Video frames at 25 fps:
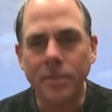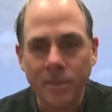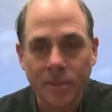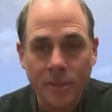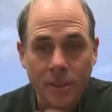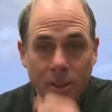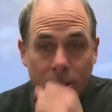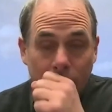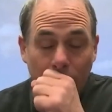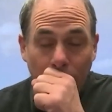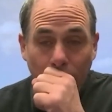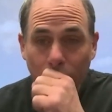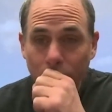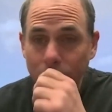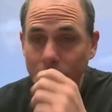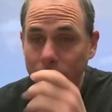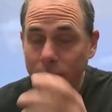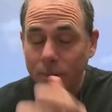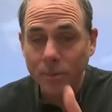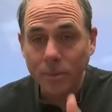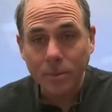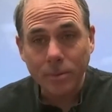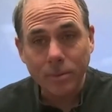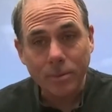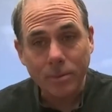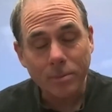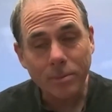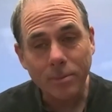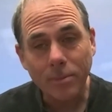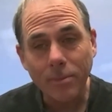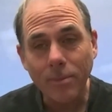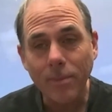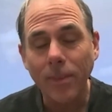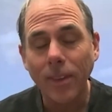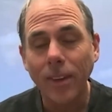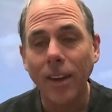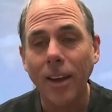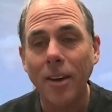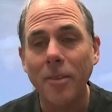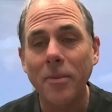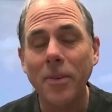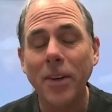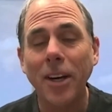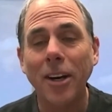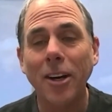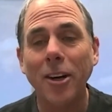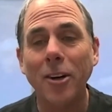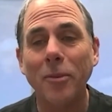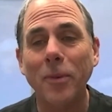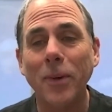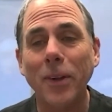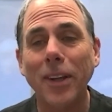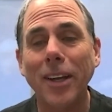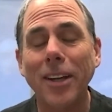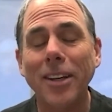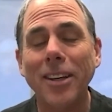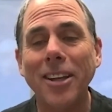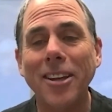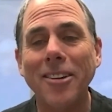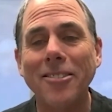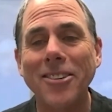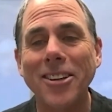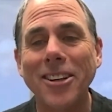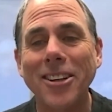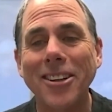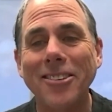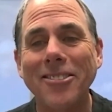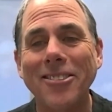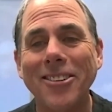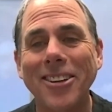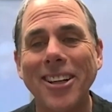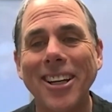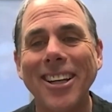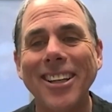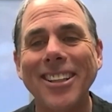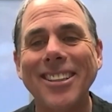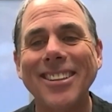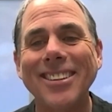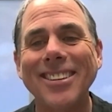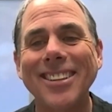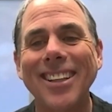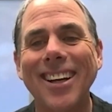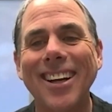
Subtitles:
So I'm terrible at giving advice,